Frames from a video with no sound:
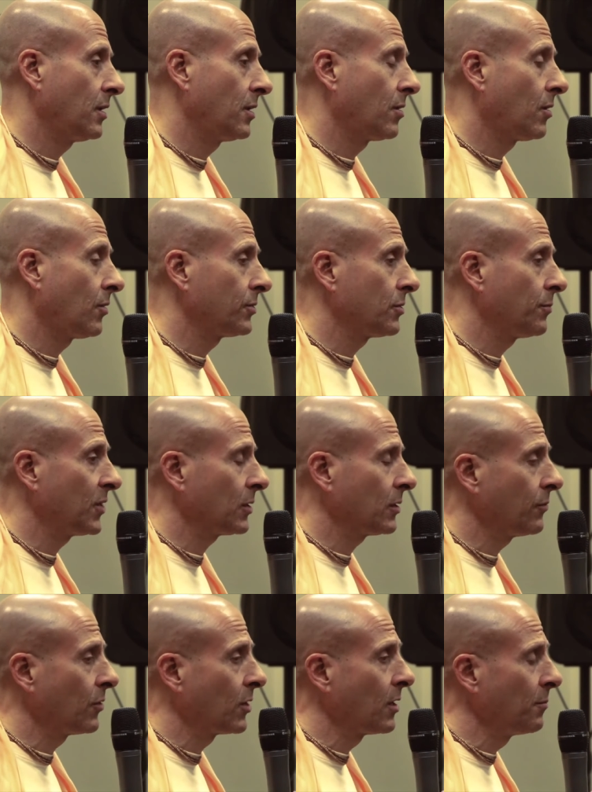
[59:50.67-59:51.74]
And
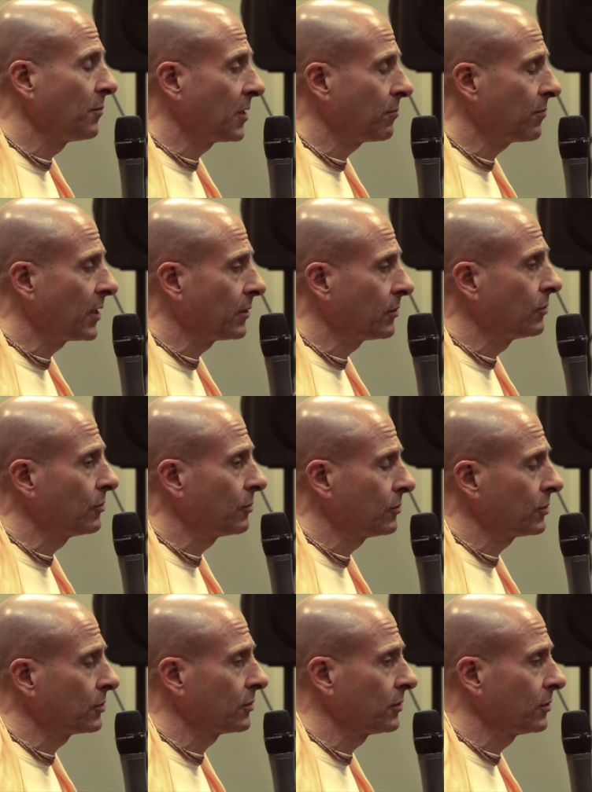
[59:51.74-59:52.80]
ultimately, when I met my
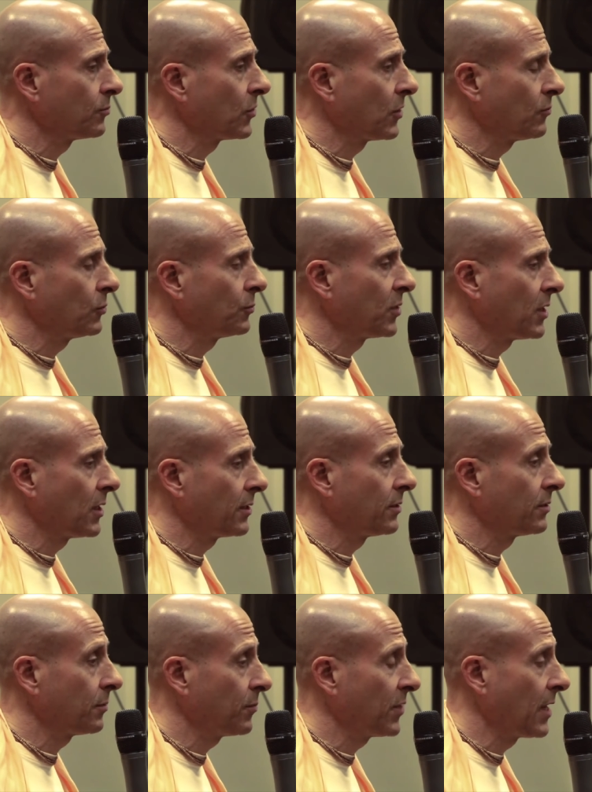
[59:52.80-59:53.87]
guru, Srila Prabhupada,
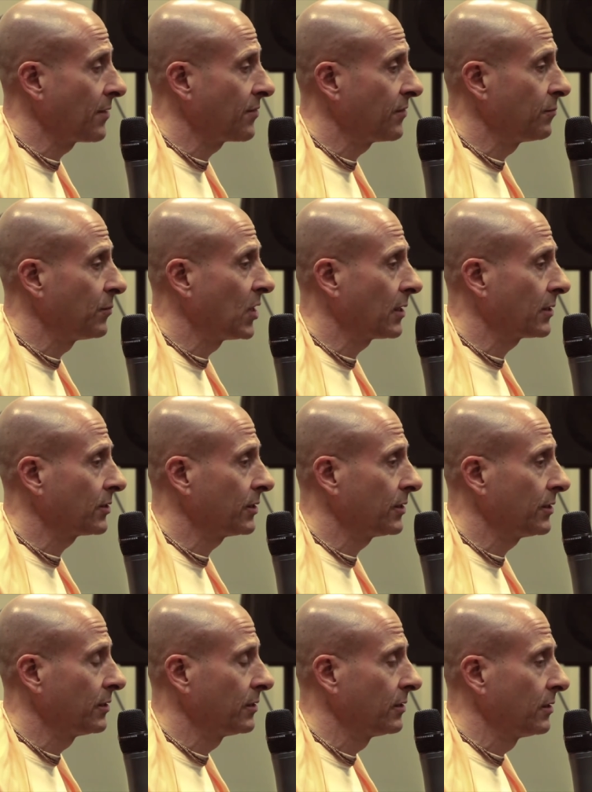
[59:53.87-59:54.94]
in the path of
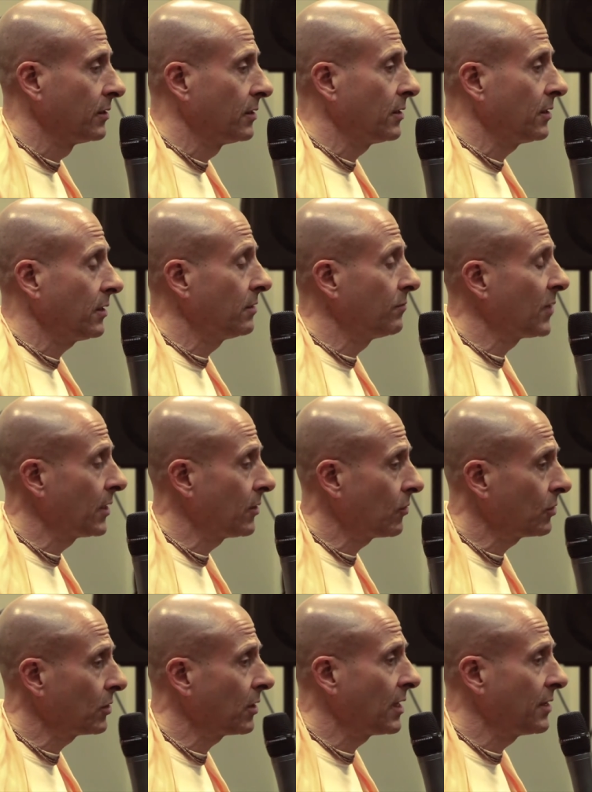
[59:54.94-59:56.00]
bhakti, in my
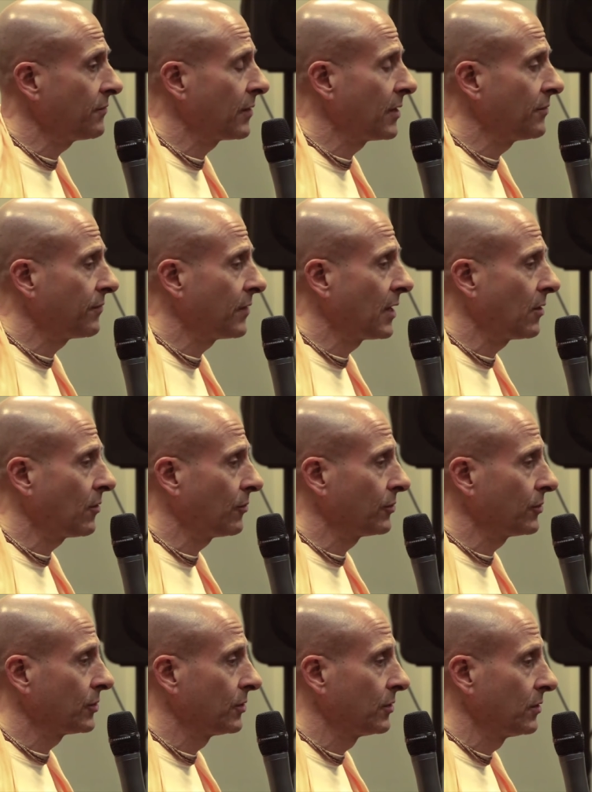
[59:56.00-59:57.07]
own life I
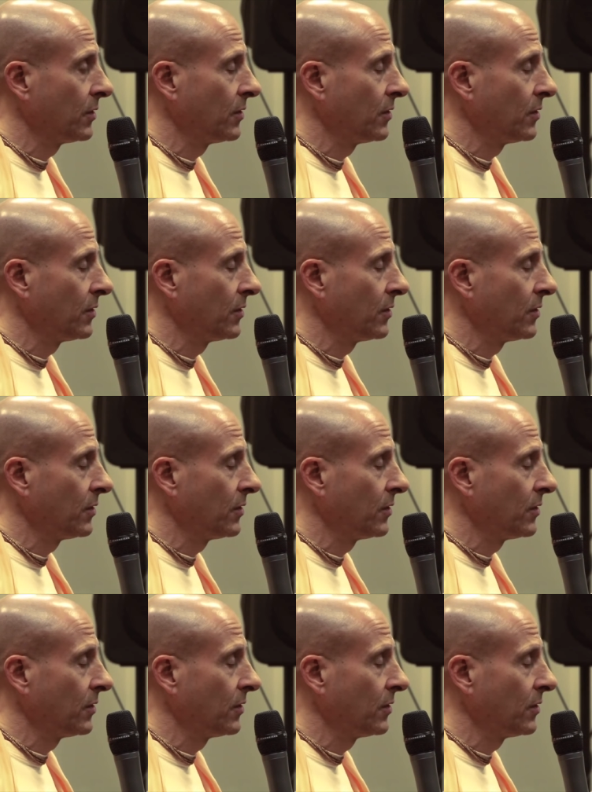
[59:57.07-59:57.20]
found